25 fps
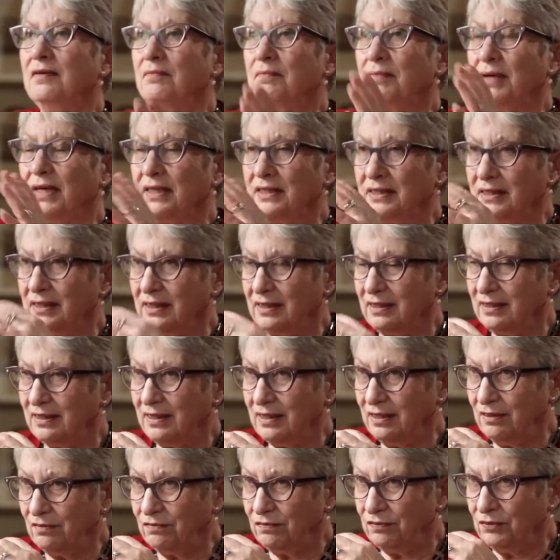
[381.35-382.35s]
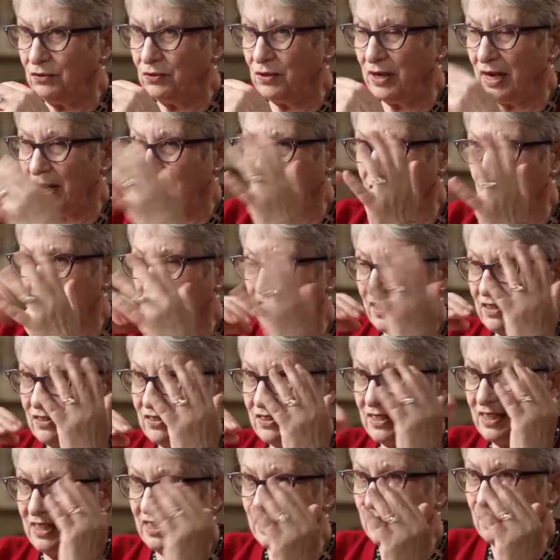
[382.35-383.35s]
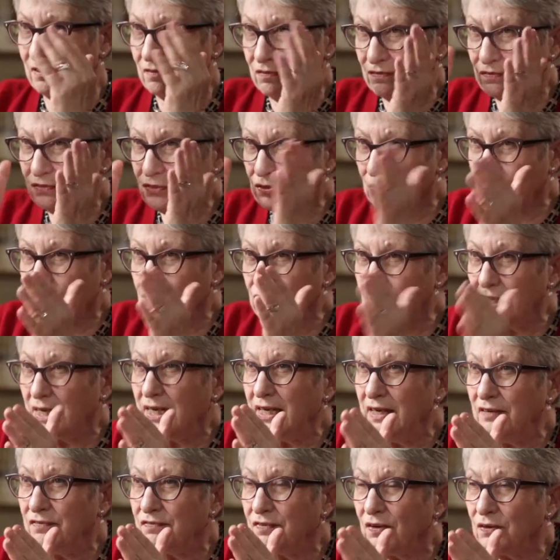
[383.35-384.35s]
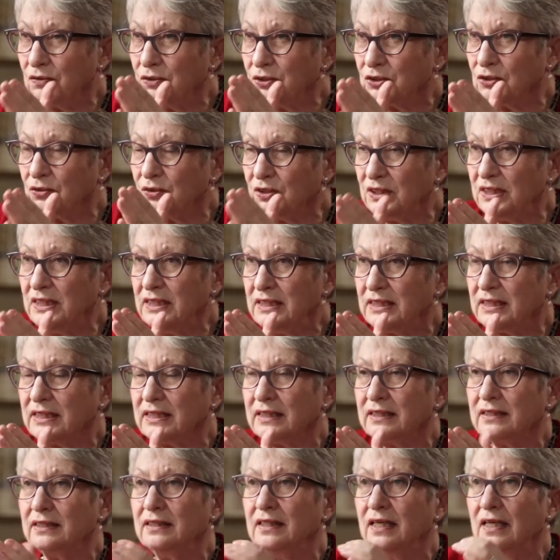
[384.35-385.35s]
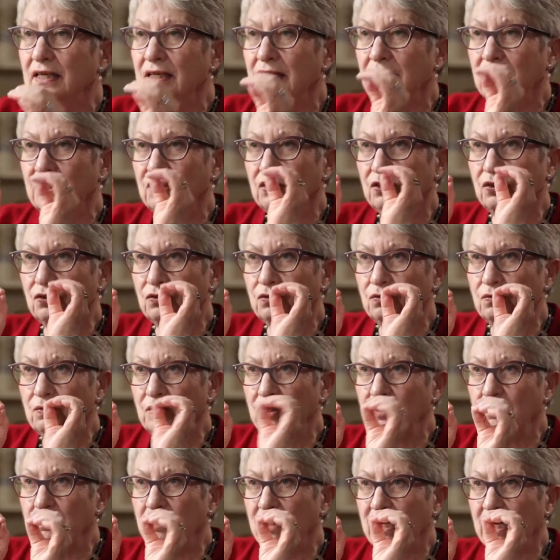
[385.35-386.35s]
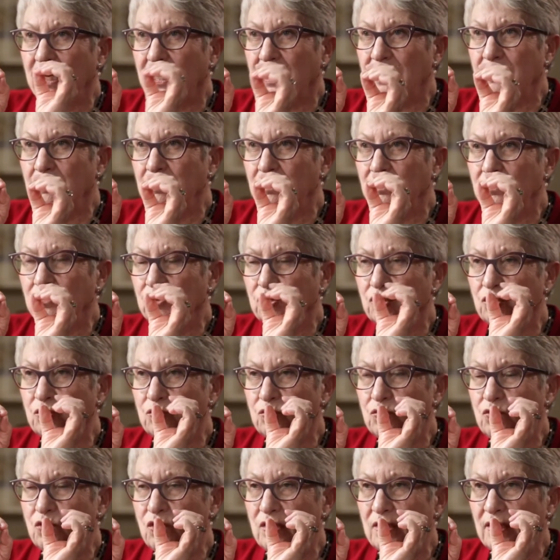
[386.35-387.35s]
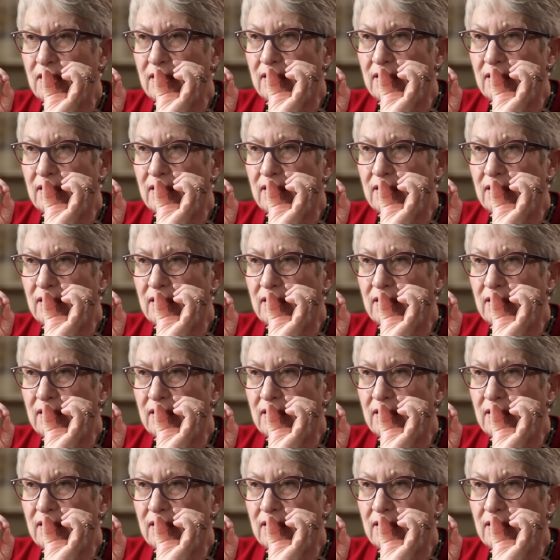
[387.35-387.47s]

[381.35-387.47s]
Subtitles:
But if you have that gift to really focus on detail, you will be able to